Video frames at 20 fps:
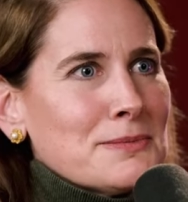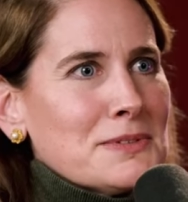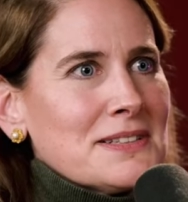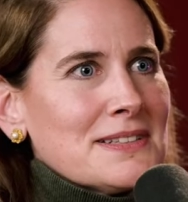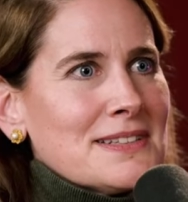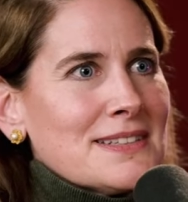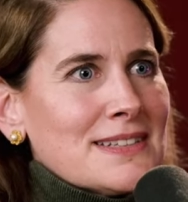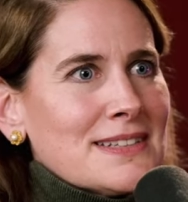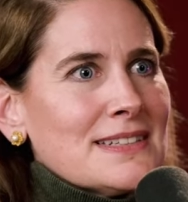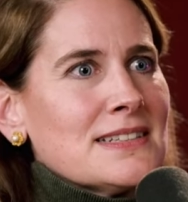I mean,
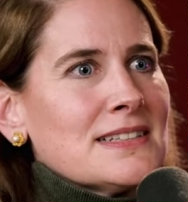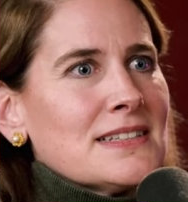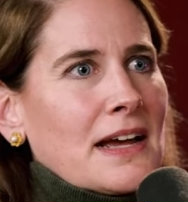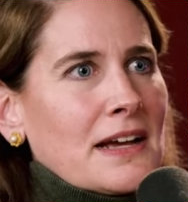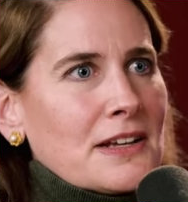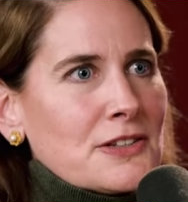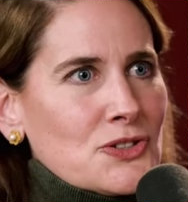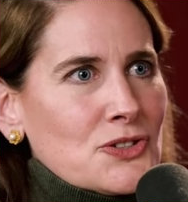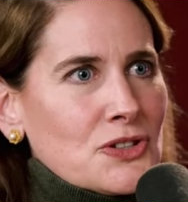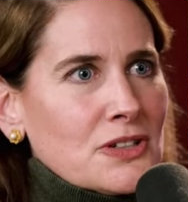this is a
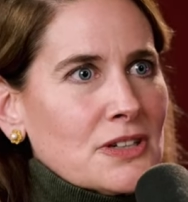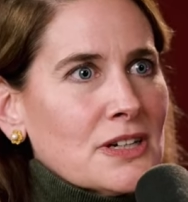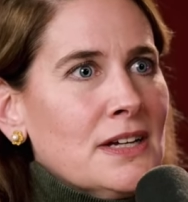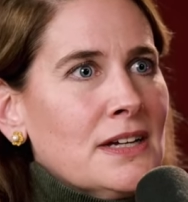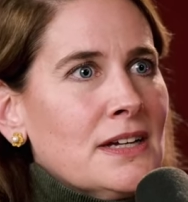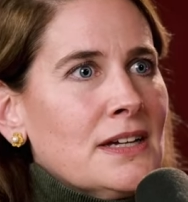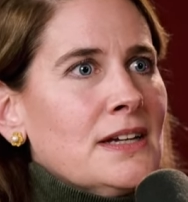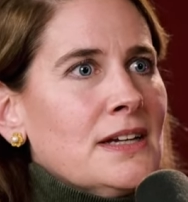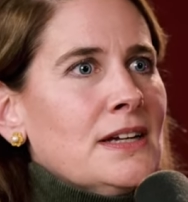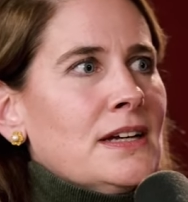disaster
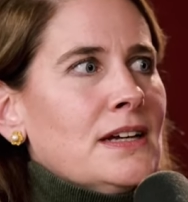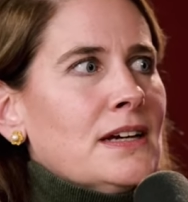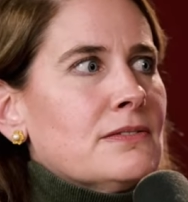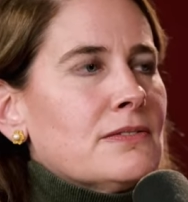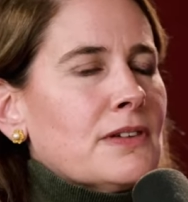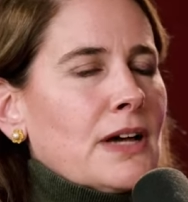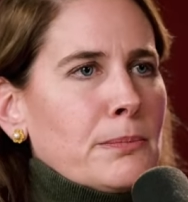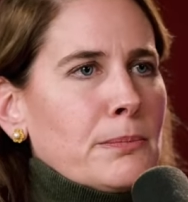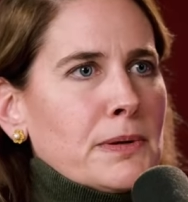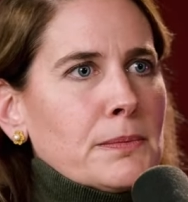
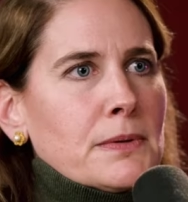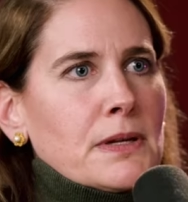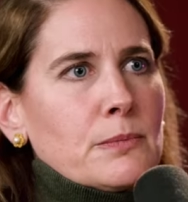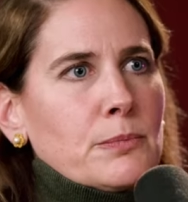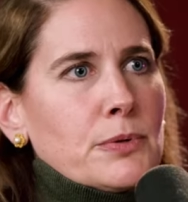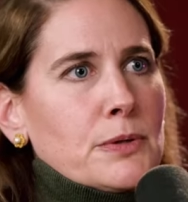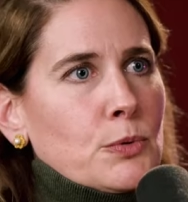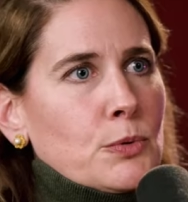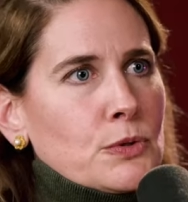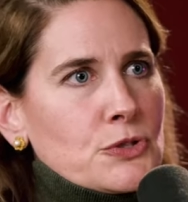of epic
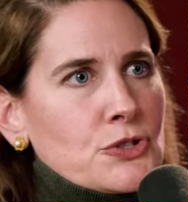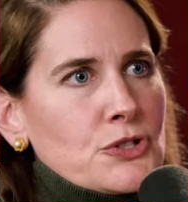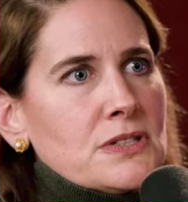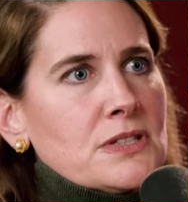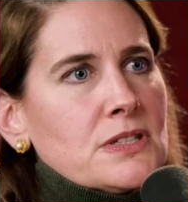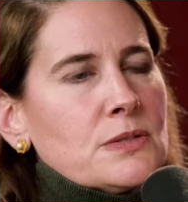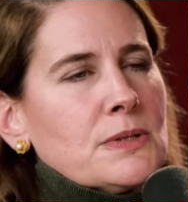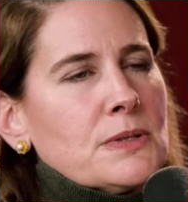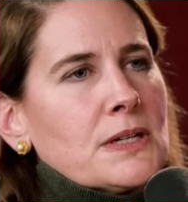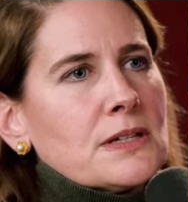
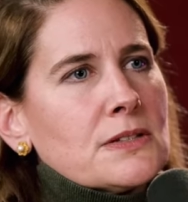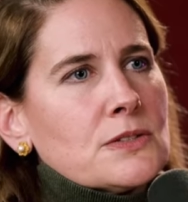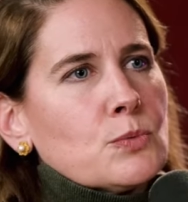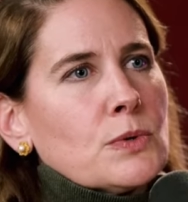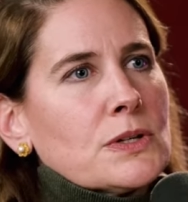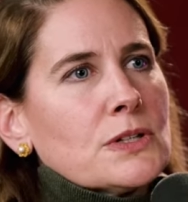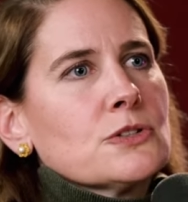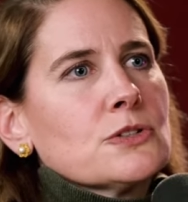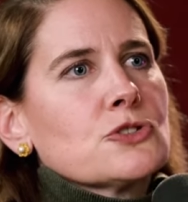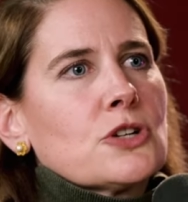proportions because
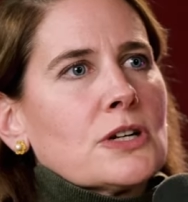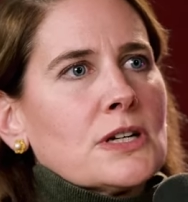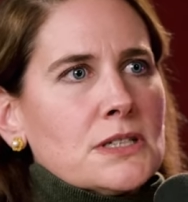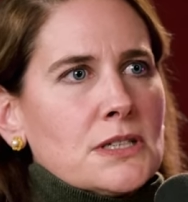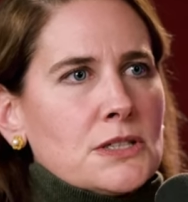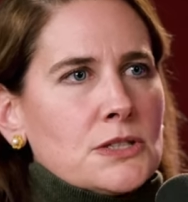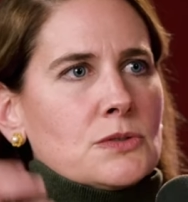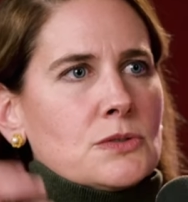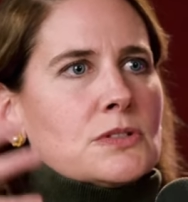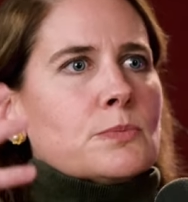what you're
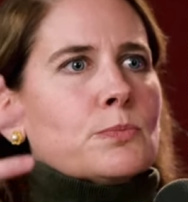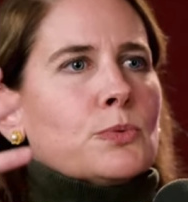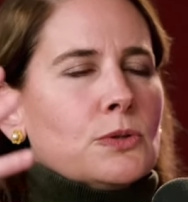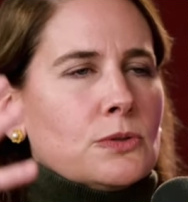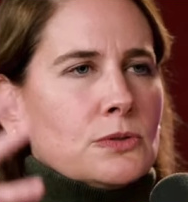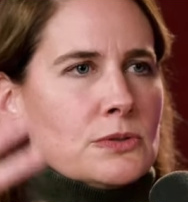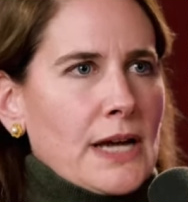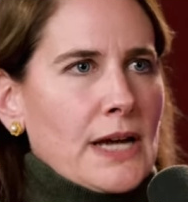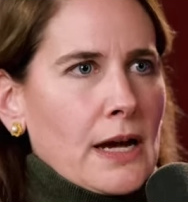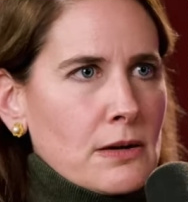trying to do is
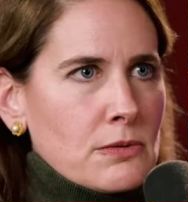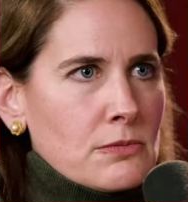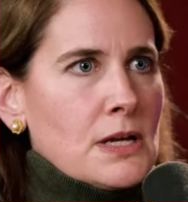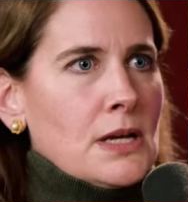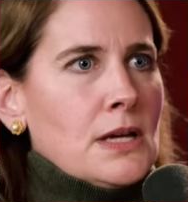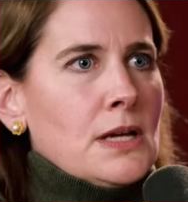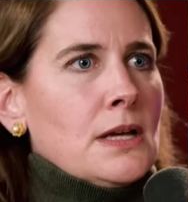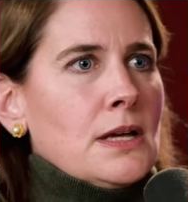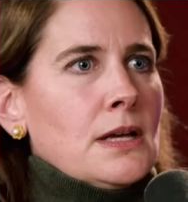pull down